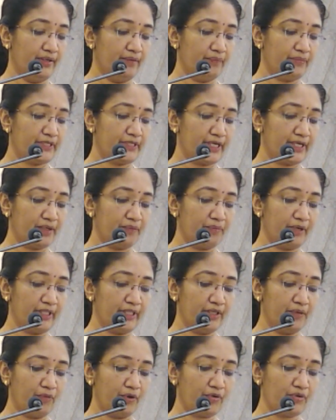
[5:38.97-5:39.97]
taken by
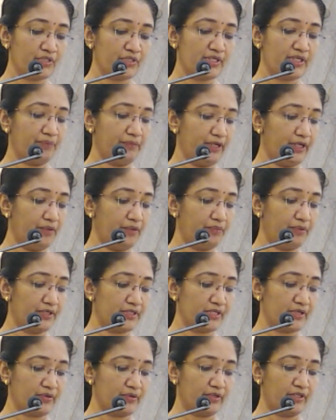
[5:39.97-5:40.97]
the most eminent
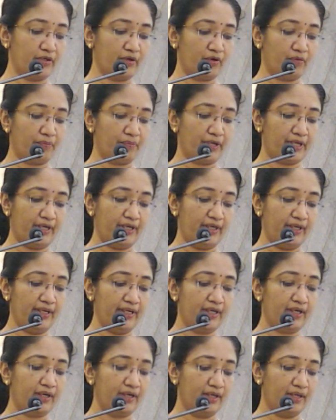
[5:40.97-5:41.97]
person on the topic in
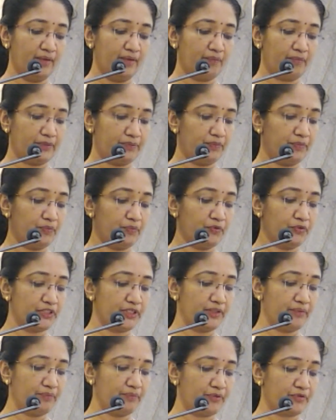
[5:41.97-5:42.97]
India, Padma
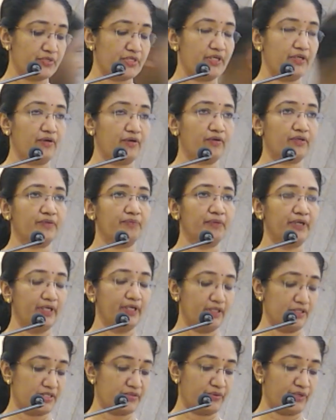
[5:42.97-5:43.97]
Bhushan Professor Dr.
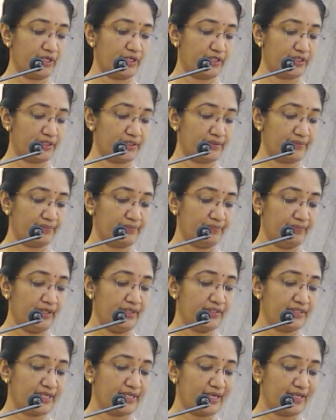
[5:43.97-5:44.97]
B.N. Suresh,
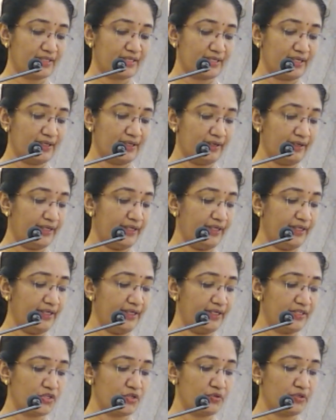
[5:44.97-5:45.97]
Chancellor, Indian
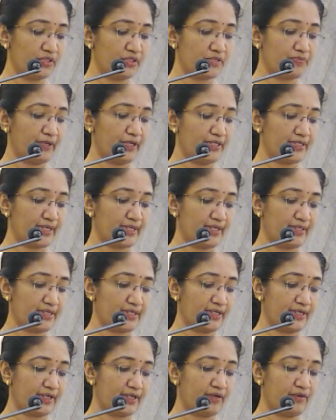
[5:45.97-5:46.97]
Institute of Space Science
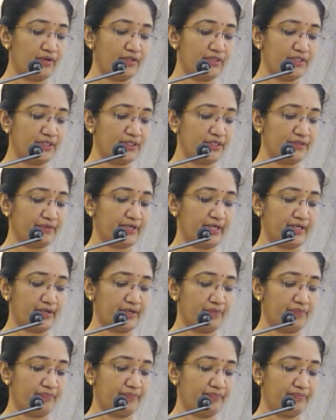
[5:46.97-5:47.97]
and Technology,
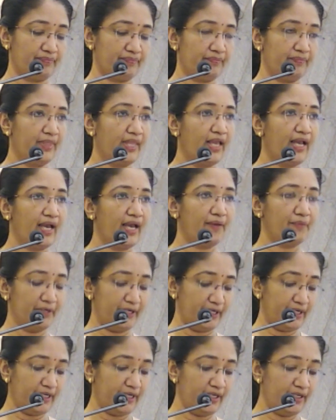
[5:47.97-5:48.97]
Toronto. I am
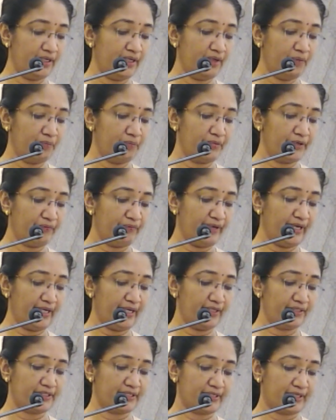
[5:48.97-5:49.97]
indeed
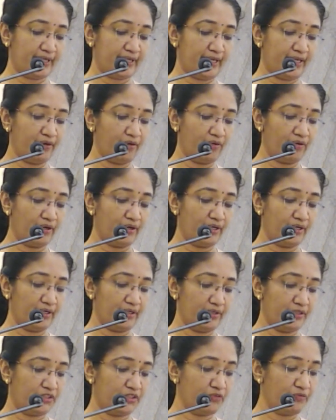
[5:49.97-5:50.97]
privileged and
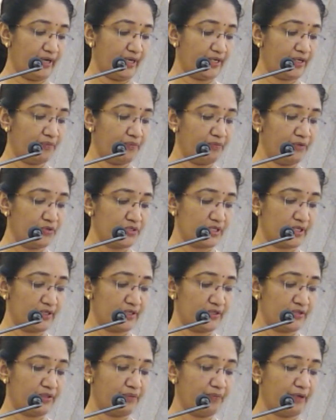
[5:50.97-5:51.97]
honored to welcome you, sir,
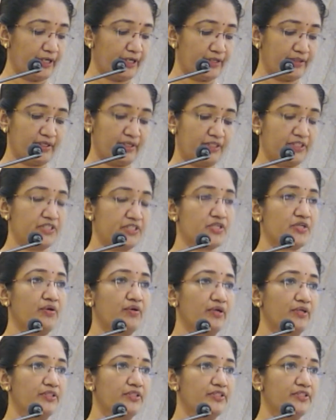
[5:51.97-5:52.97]
to the Madhavanesh's
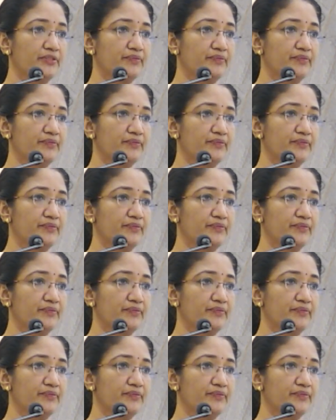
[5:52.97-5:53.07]
College.